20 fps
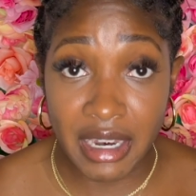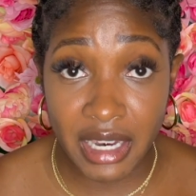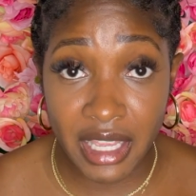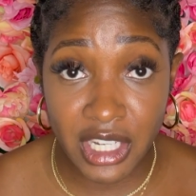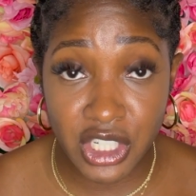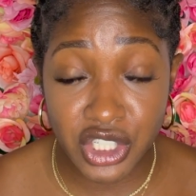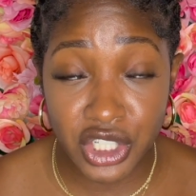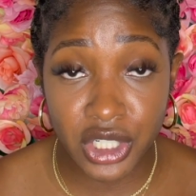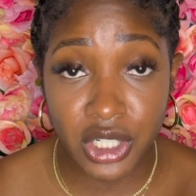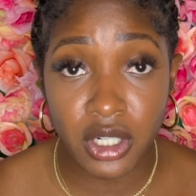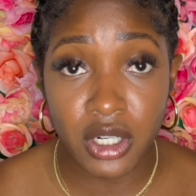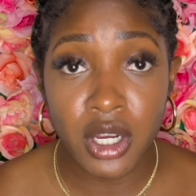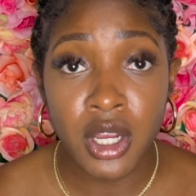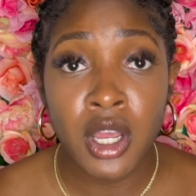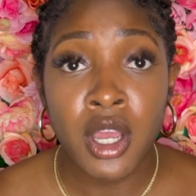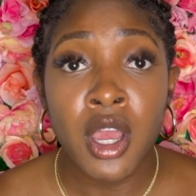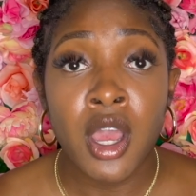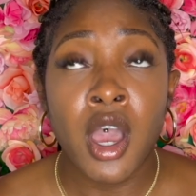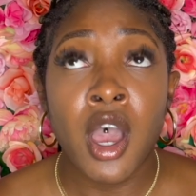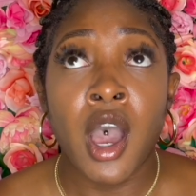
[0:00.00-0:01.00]
nature.
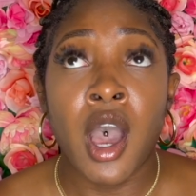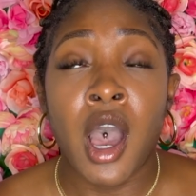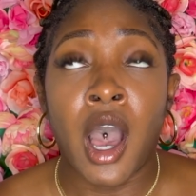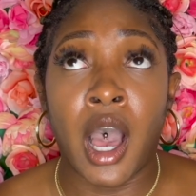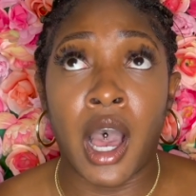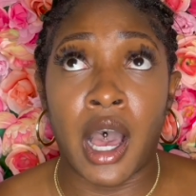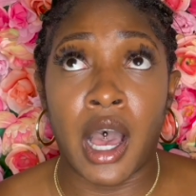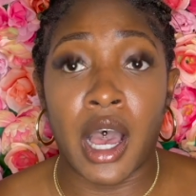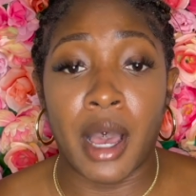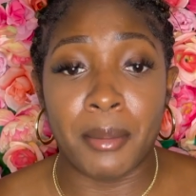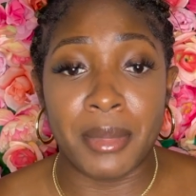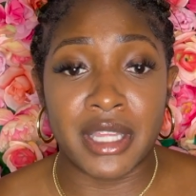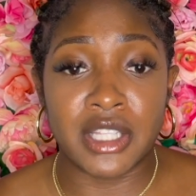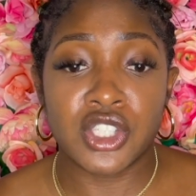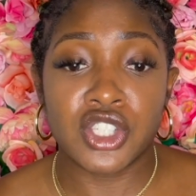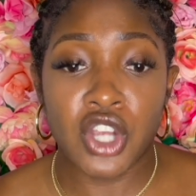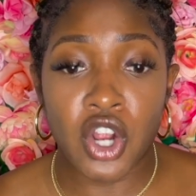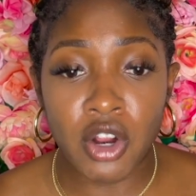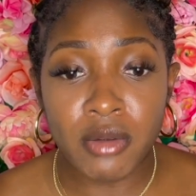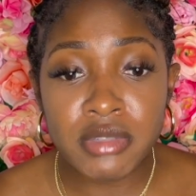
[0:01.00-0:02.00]
In
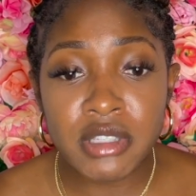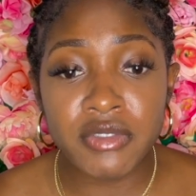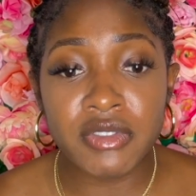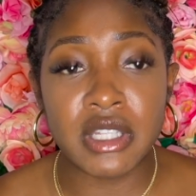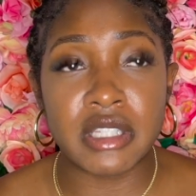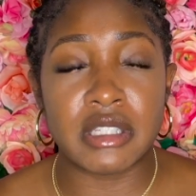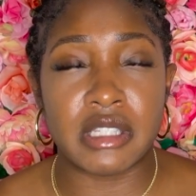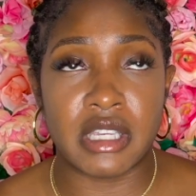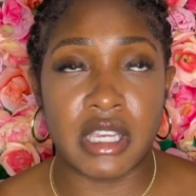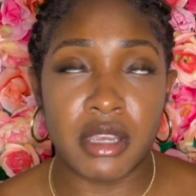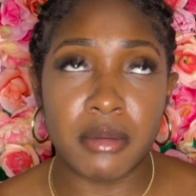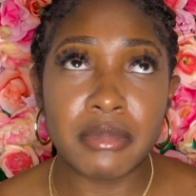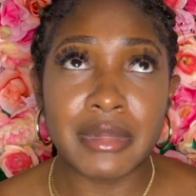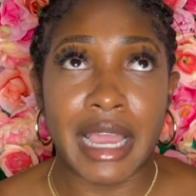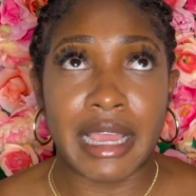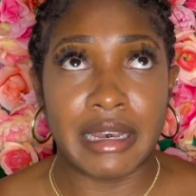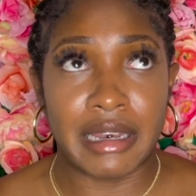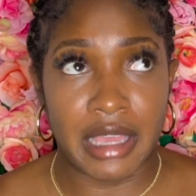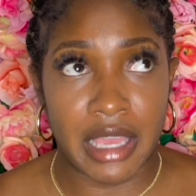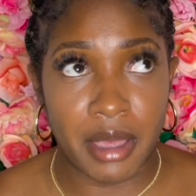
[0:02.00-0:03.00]
terms of the team
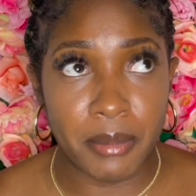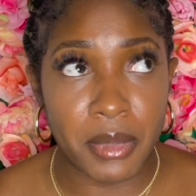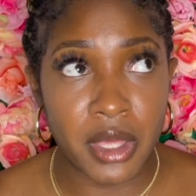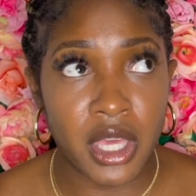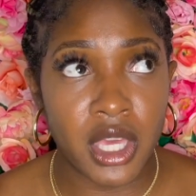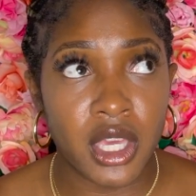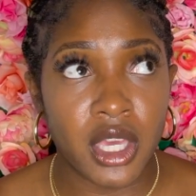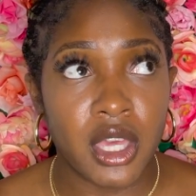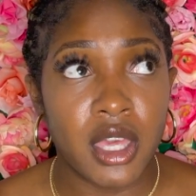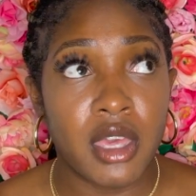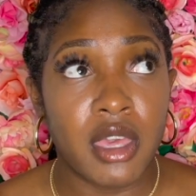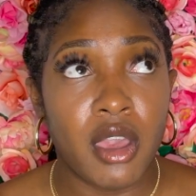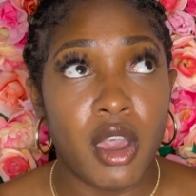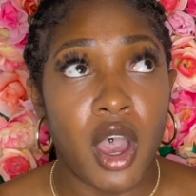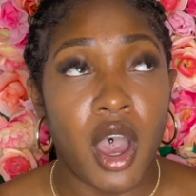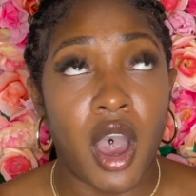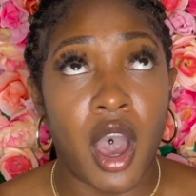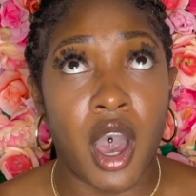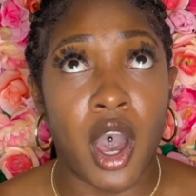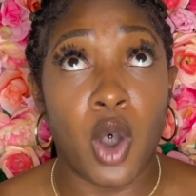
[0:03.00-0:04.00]
dynamic,
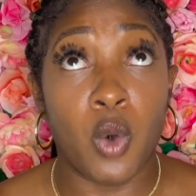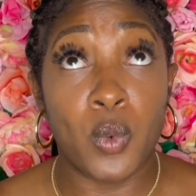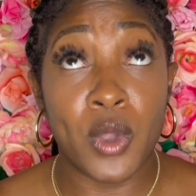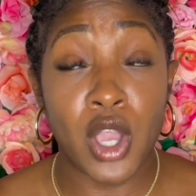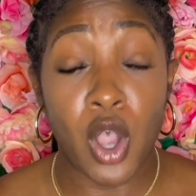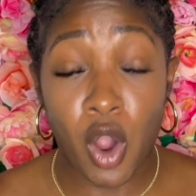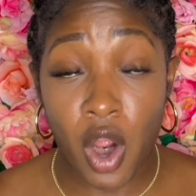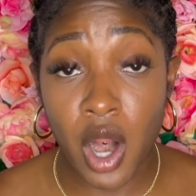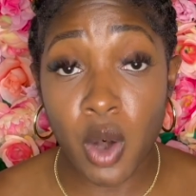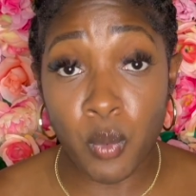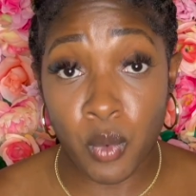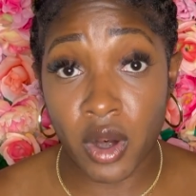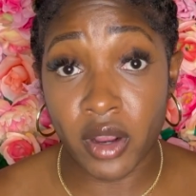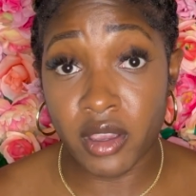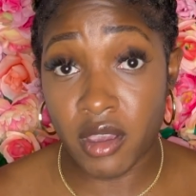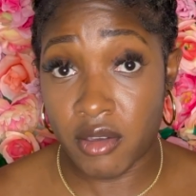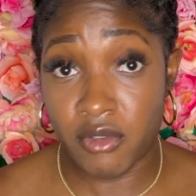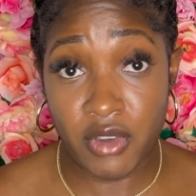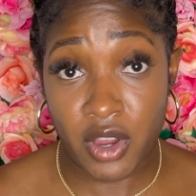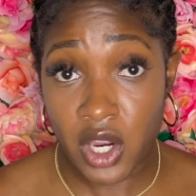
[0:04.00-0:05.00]
we are
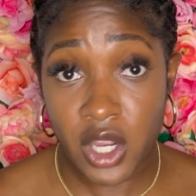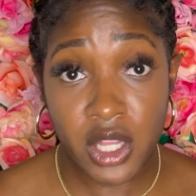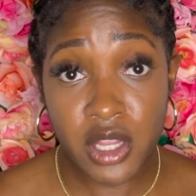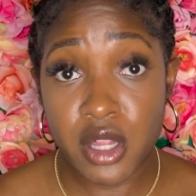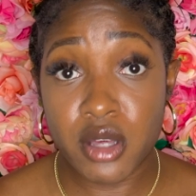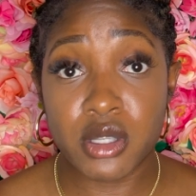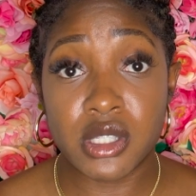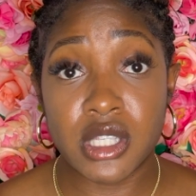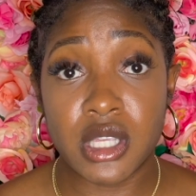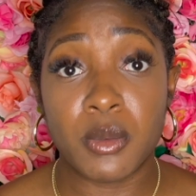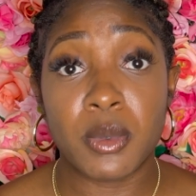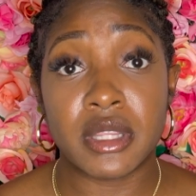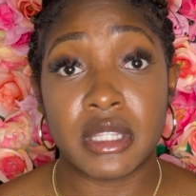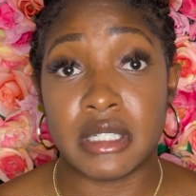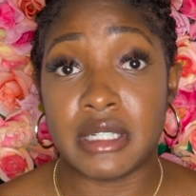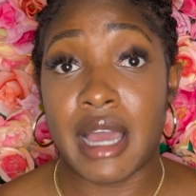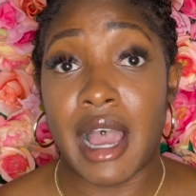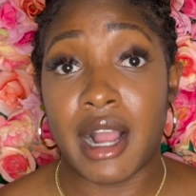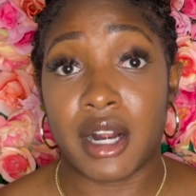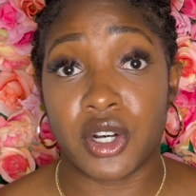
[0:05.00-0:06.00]
working very closely with the
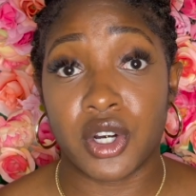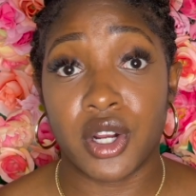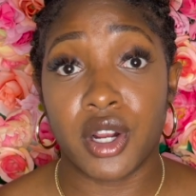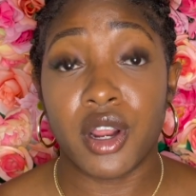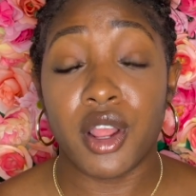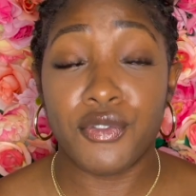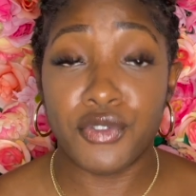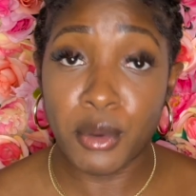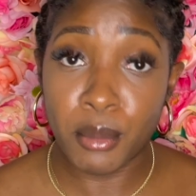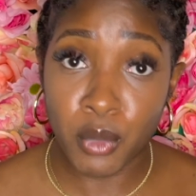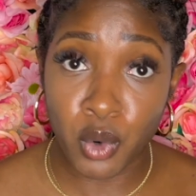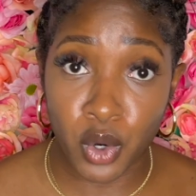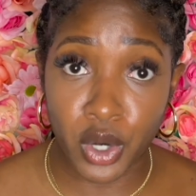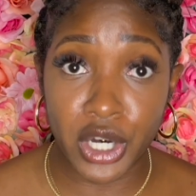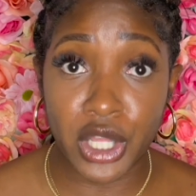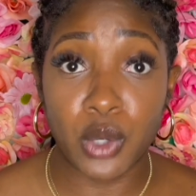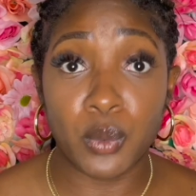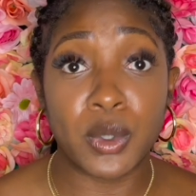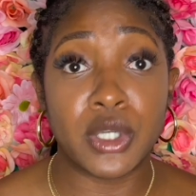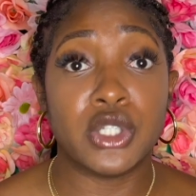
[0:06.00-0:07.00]
doctor. In the
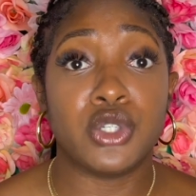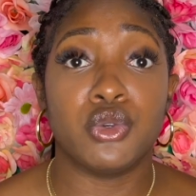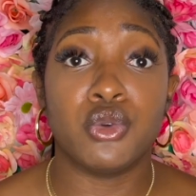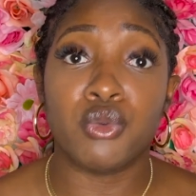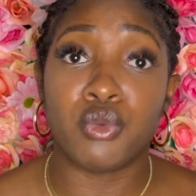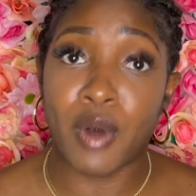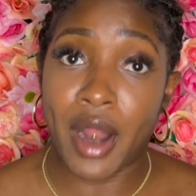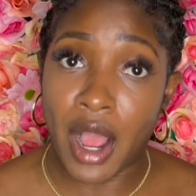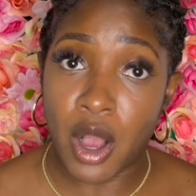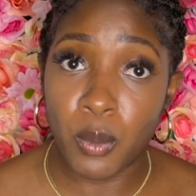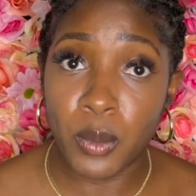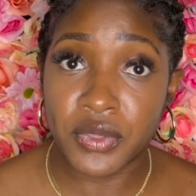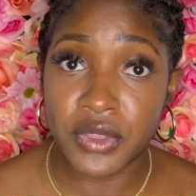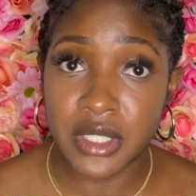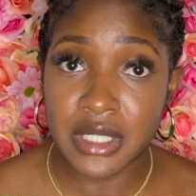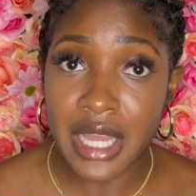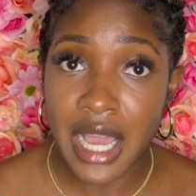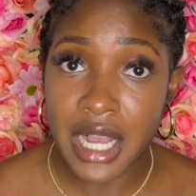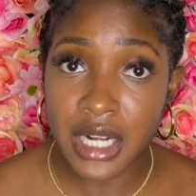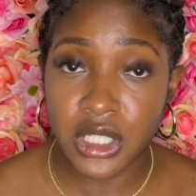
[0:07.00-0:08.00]
morning, we do round with the
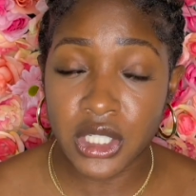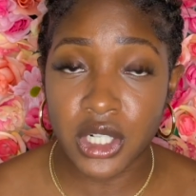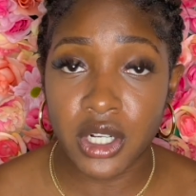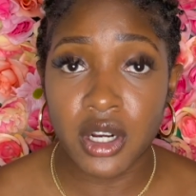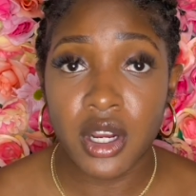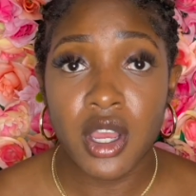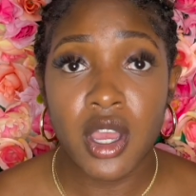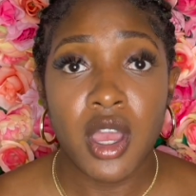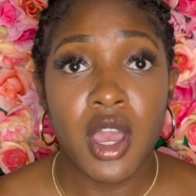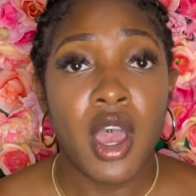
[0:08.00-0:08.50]
doctor.